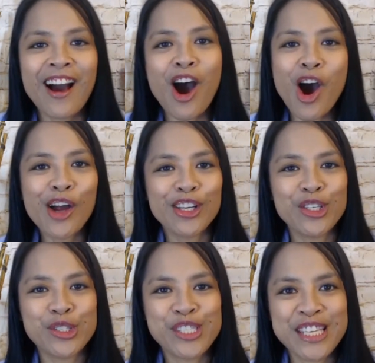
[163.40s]
on
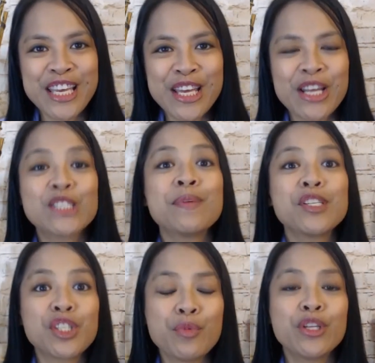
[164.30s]
your skin,
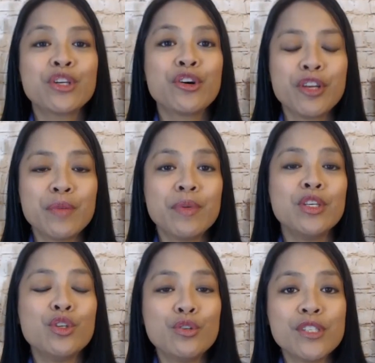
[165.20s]
especially when you're going to be
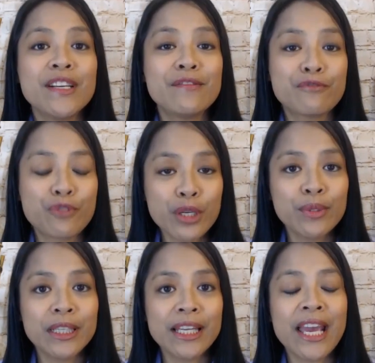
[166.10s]
using it
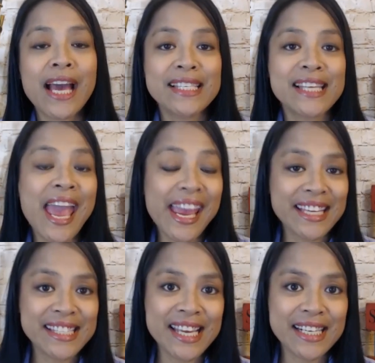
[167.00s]
frequently as a
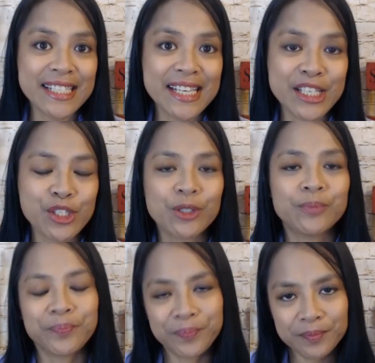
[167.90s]
hand sanitizer?
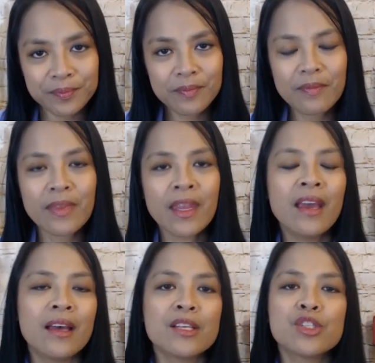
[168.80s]

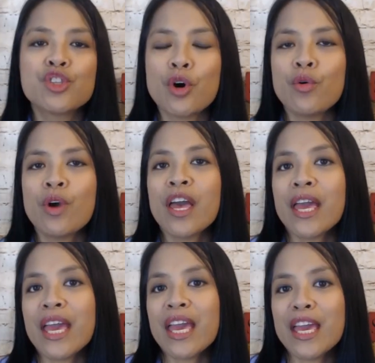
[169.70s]
So
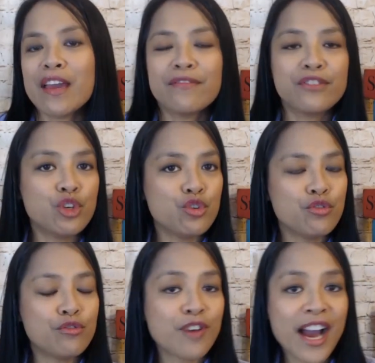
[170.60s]
if
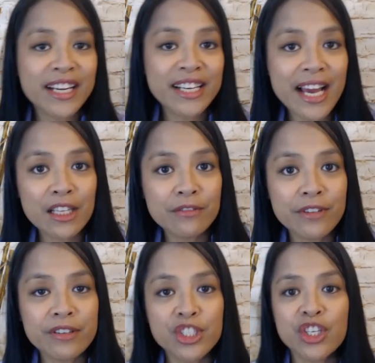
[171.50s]
you find an aloe
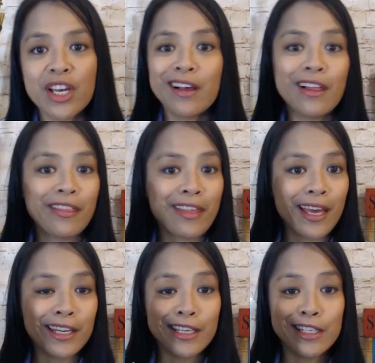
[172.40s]
vera gel
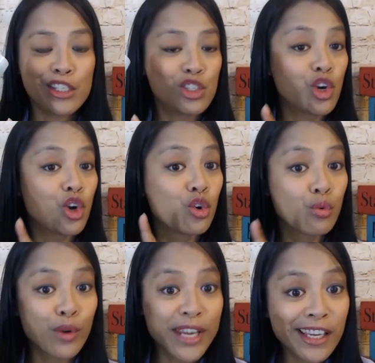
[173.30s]
that is
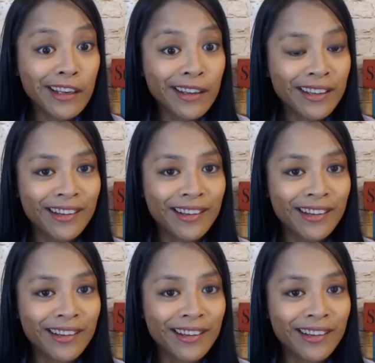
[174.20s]
green,